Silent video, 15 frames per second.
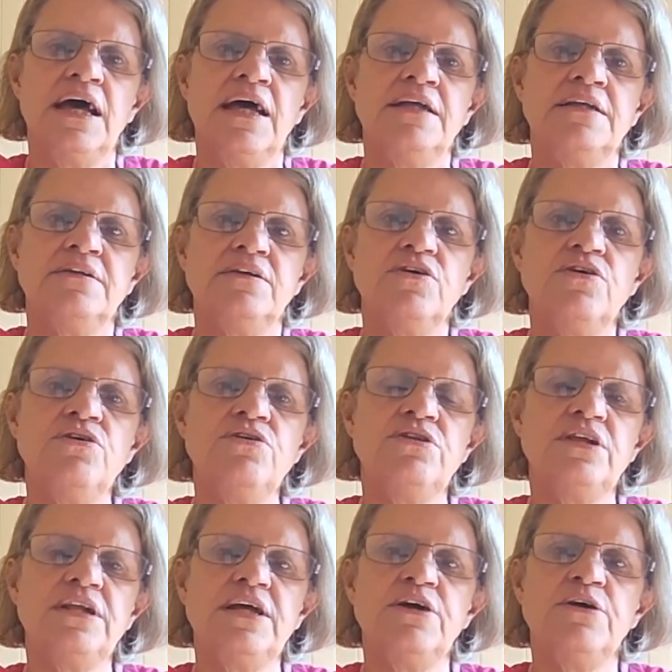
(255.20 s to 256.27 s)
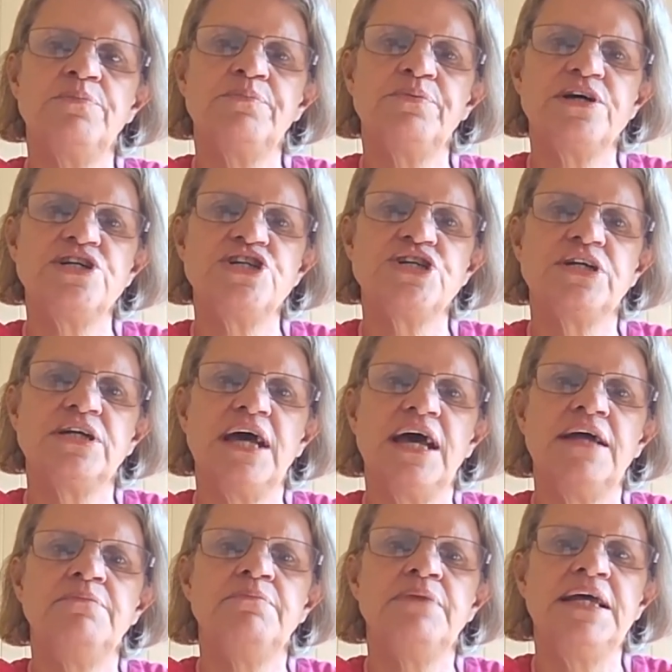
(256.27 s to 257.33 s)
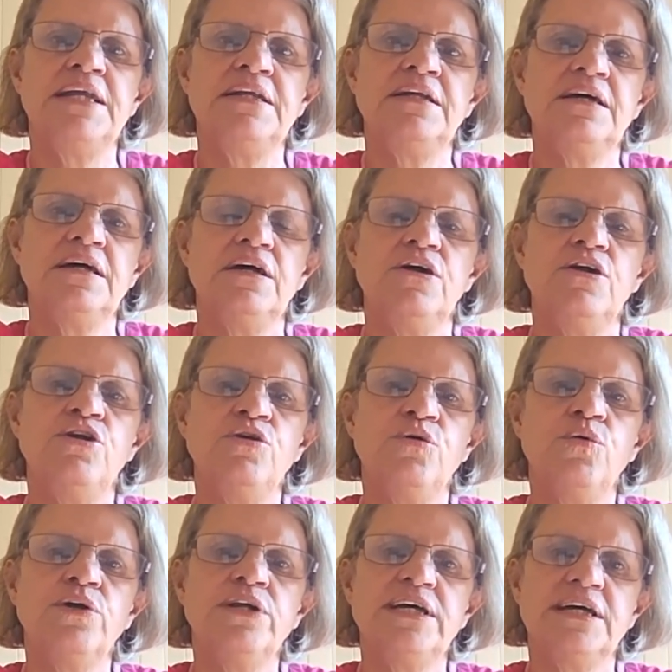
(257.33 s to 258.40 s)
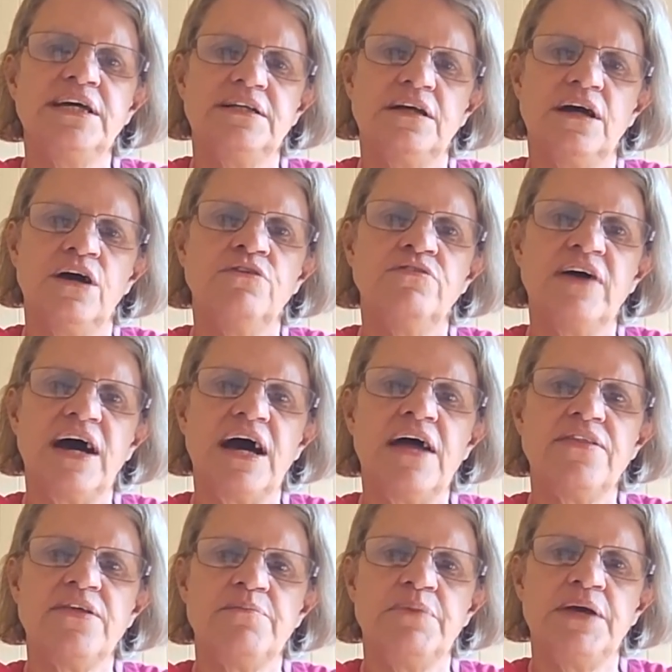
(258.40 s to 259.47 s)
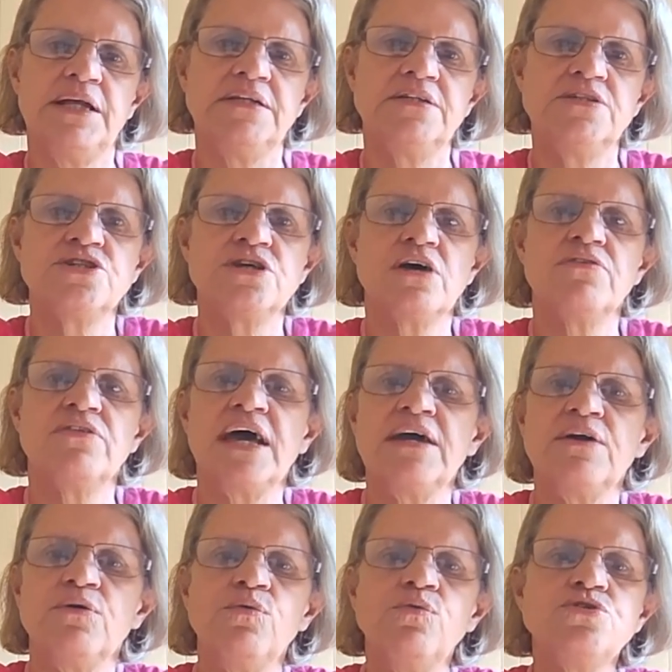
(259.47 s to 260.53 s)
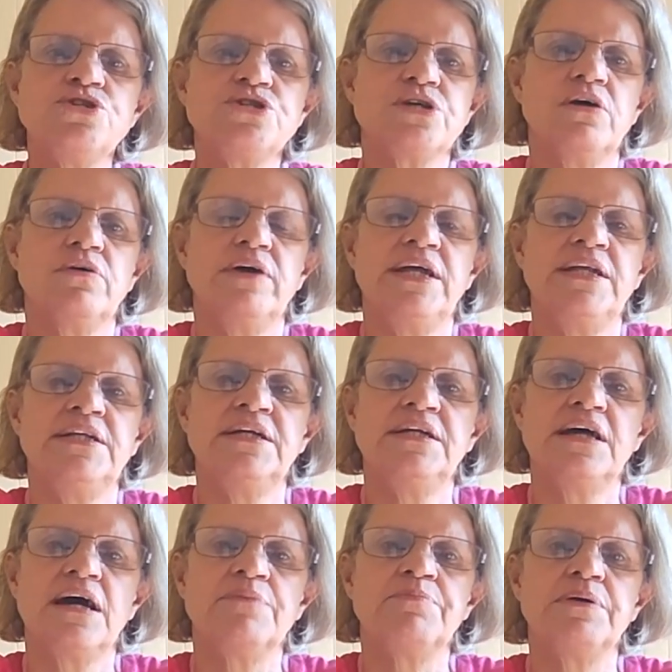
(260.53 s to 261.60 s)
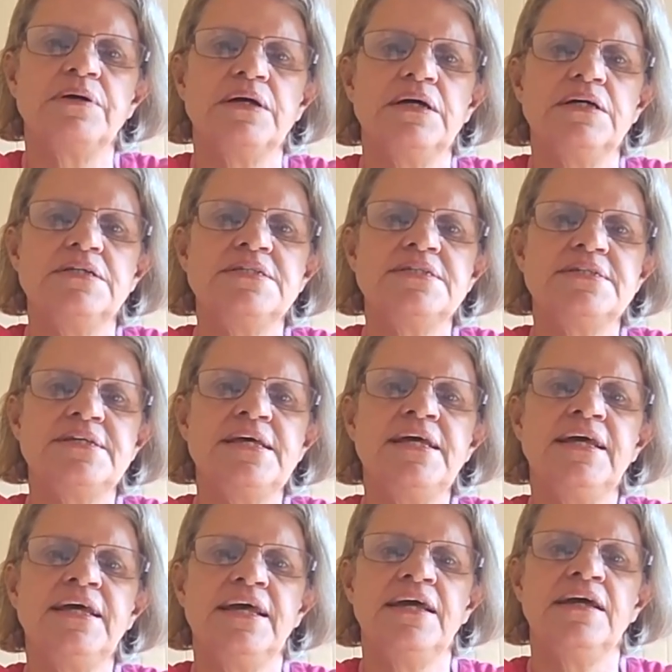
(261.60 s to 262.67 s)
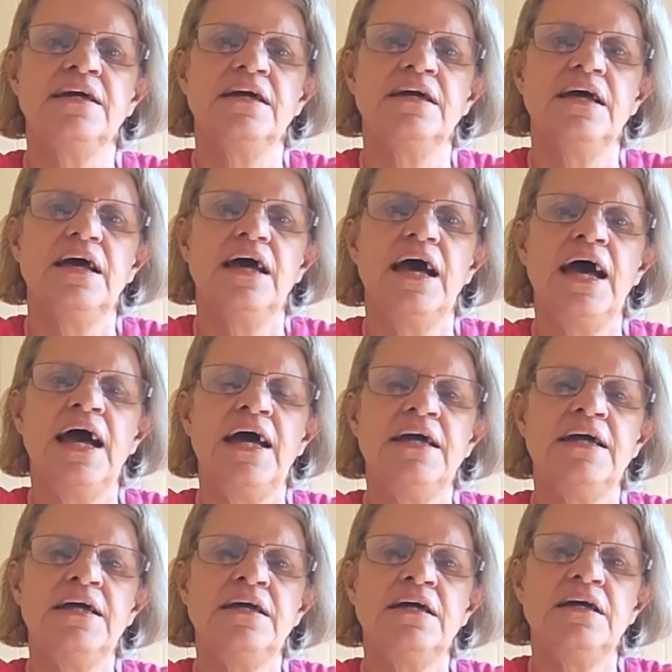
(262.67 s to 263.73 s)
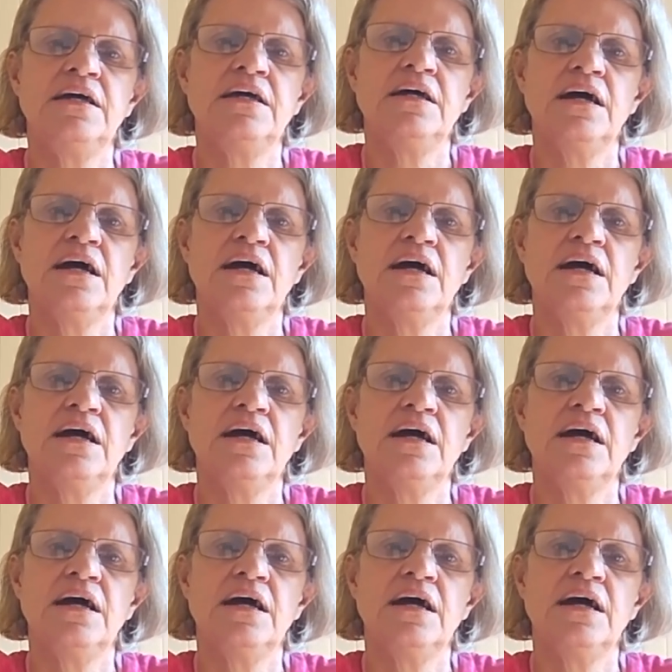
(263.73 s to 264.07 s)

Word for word: and earthly oppression and men lording it over other men. So they also ended up seeking a,